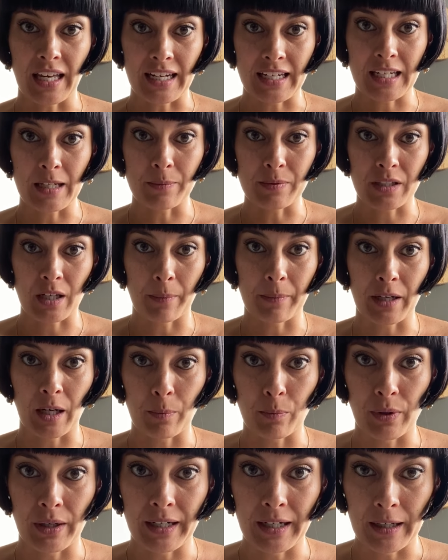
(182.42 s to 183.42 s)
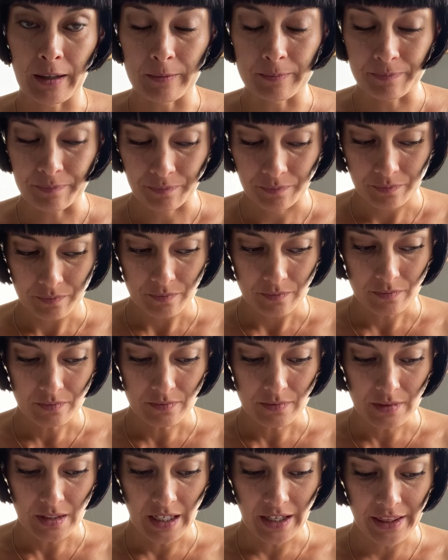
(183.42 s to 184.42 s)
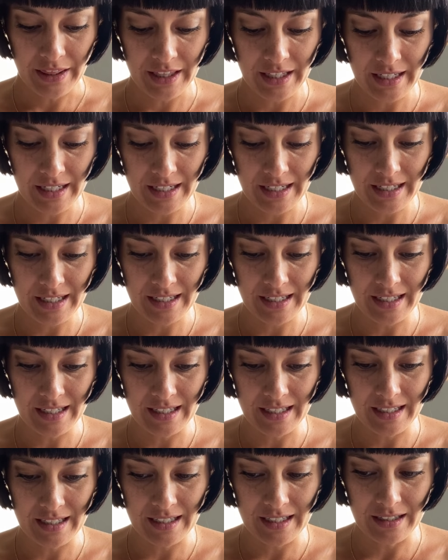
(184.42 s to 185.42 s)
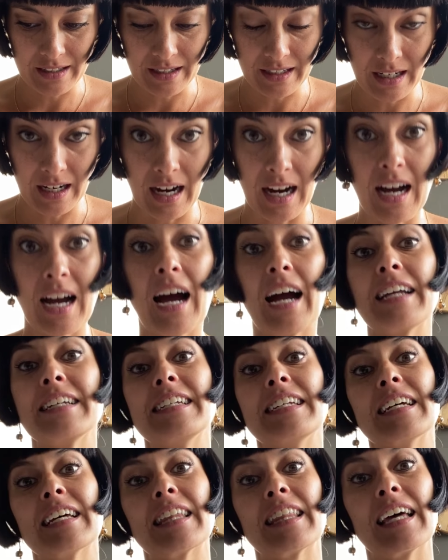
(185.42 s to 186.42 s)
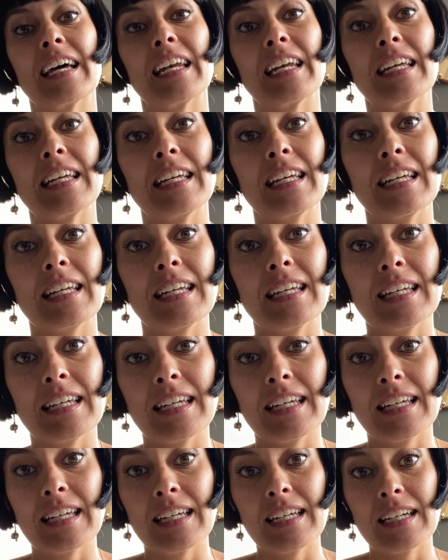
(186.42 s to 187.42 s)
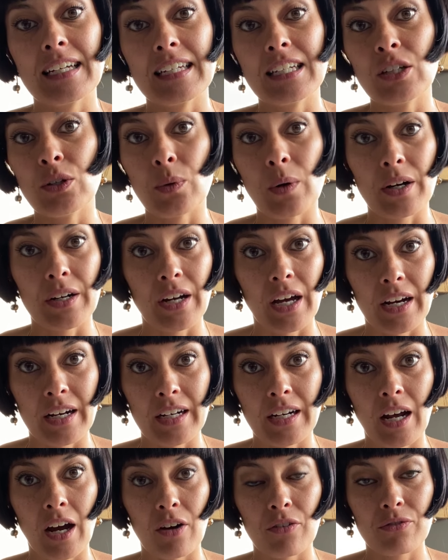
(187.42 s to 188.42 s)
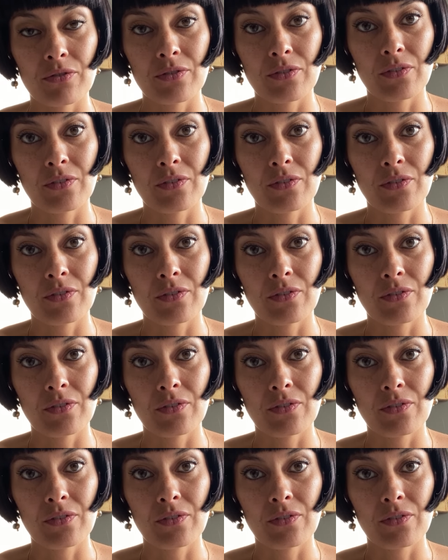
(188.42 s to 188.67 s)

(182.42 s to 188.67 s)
that keeps coming up right now, the idea that you are not enough,